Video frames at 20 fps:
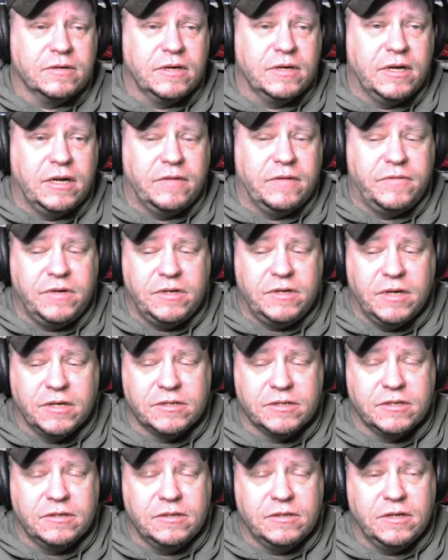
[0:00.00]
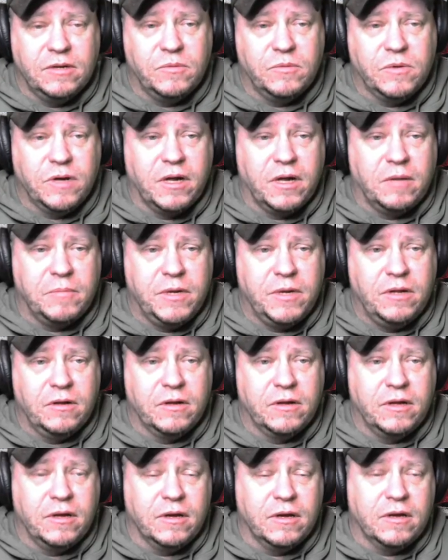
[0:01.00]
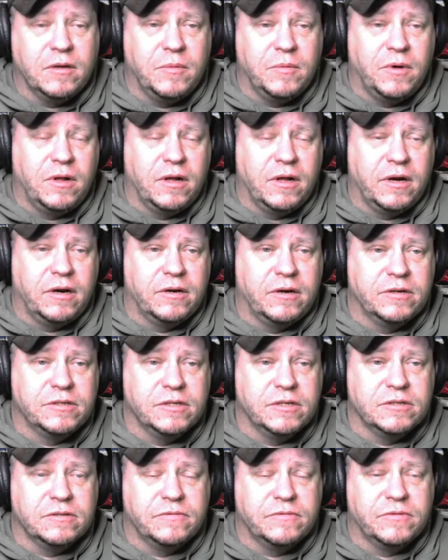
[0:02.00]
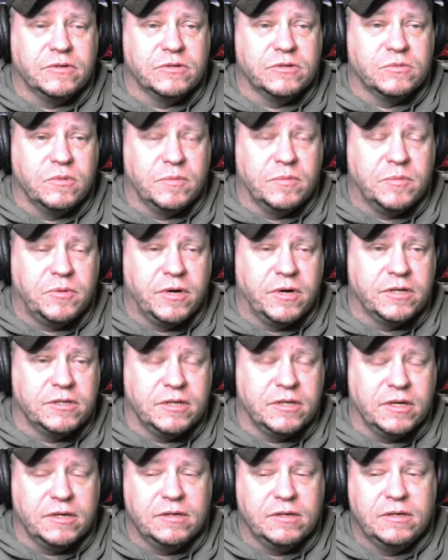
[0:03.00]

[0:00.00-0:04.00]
And if he doesn't, then we're going to be looking at Kamala Harris as the first woman president.